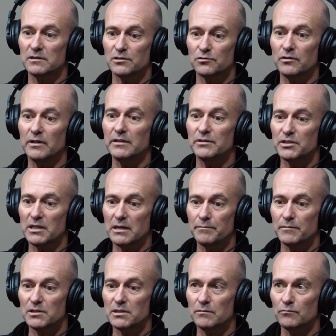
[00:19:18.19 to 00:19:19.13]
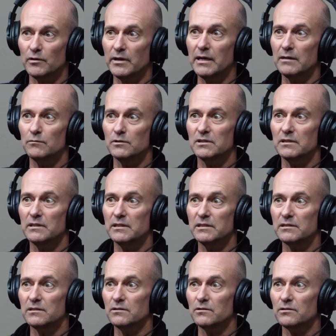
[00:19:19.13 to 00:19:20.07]
Australian Championship round was at
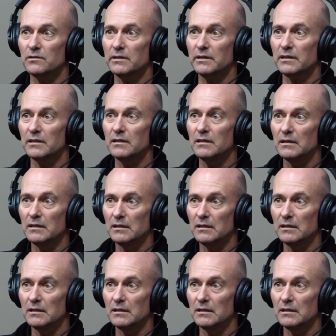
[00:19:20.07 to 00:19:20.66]
Eastern Creek.